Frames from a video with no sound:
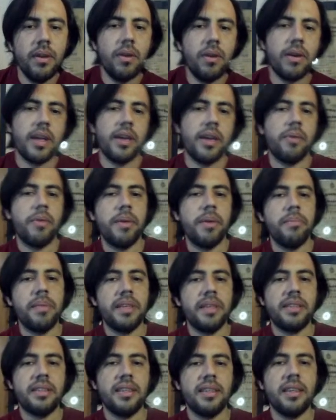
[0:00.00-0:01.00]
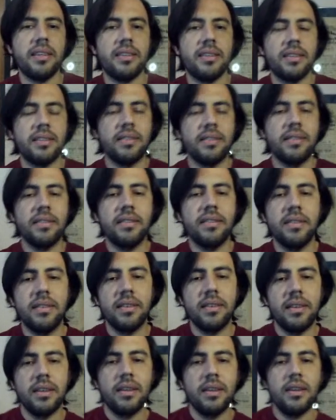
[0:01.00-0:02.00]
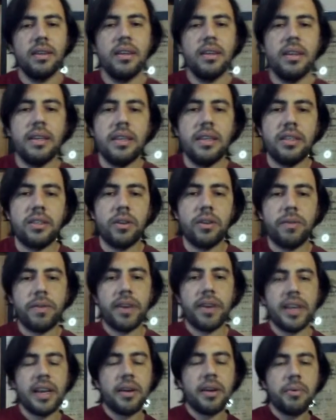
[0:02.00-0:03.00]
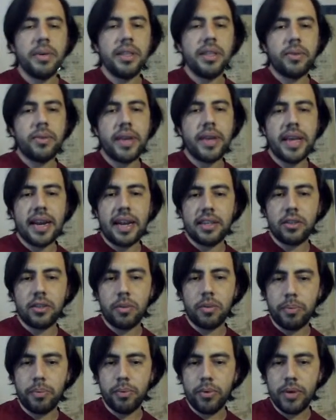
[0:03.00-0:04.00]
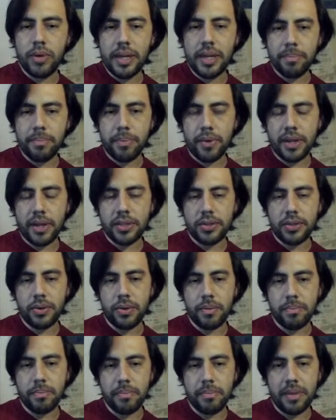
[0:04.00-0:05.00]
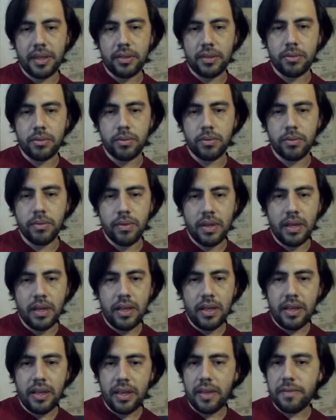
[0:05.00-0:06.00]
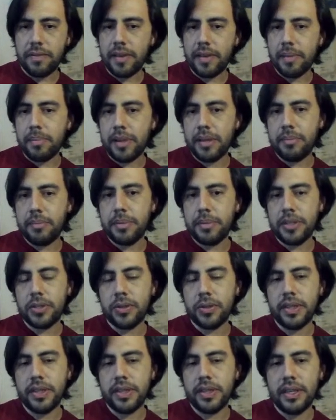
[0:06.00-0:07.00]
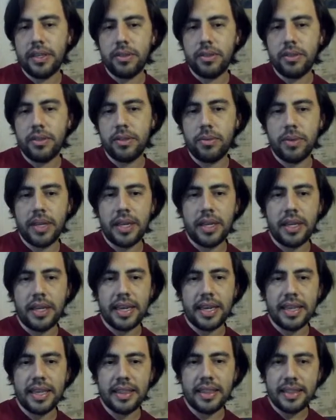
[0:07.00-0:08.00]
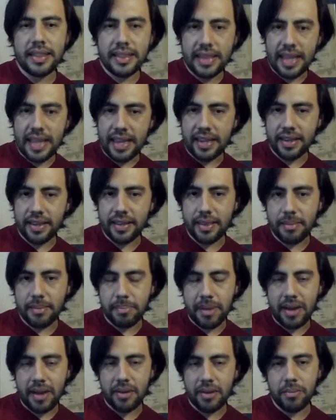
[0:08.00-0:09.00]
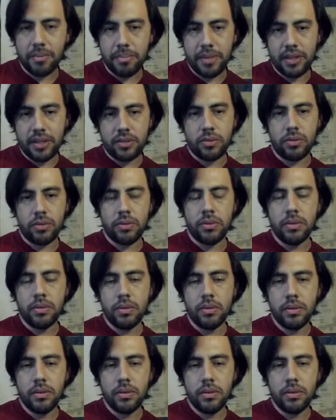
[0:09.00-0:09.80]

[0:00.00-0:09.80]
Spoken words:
Okay, queen b6. He's offering a queen trade and also putting pressure on b2. If I play bishop e3, he can take the pawn on b2.